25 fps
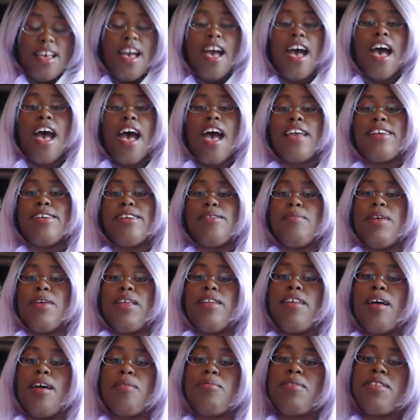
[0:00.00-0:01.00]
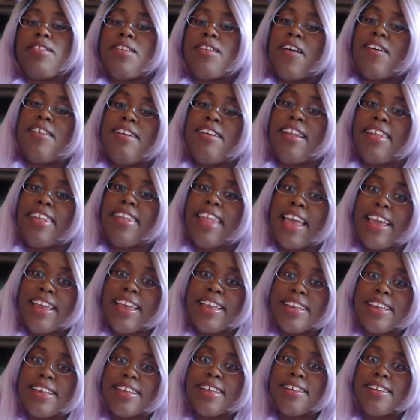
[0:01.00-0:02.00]
I am in I'm starting to like
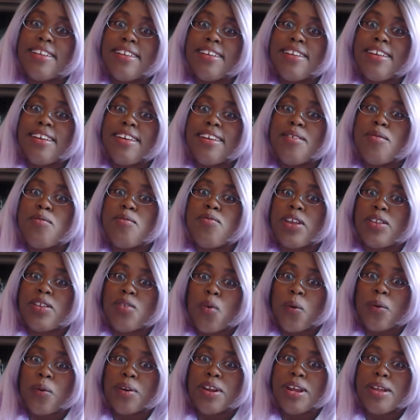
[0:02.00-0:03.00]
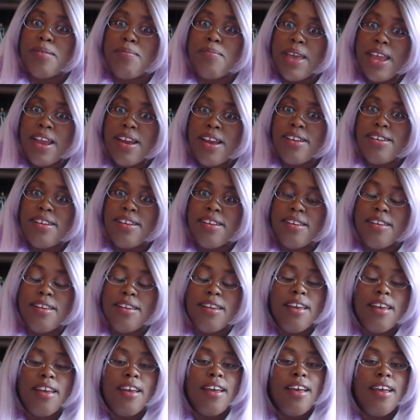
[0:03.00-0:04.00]
Victorian Maiden.
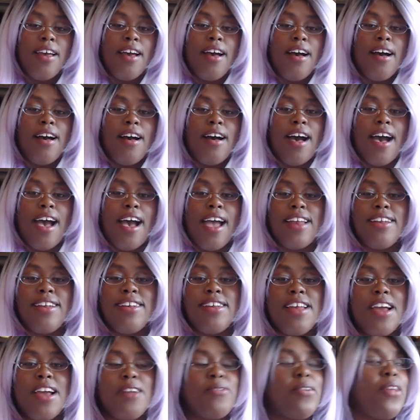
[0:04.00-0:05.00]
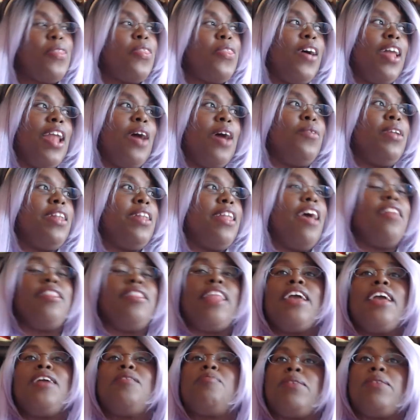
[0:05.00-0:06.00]
I never thought I would li
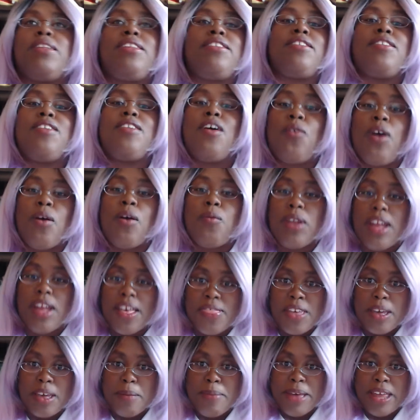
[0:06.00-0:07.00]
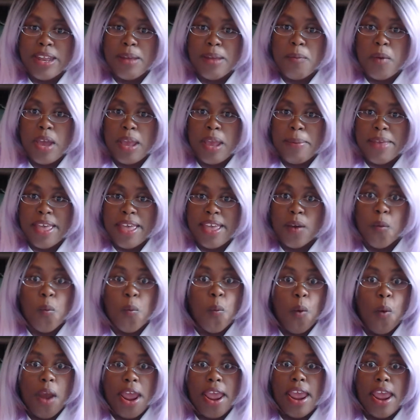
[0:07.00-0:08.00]
like, but you know what, when I think about it way back,
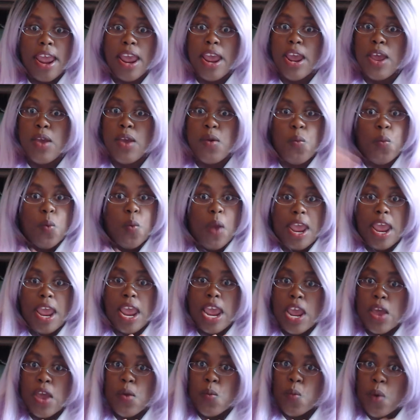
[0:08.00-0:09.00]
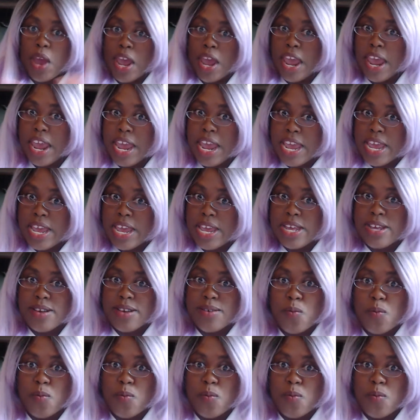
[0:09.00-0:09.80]
way, way, way,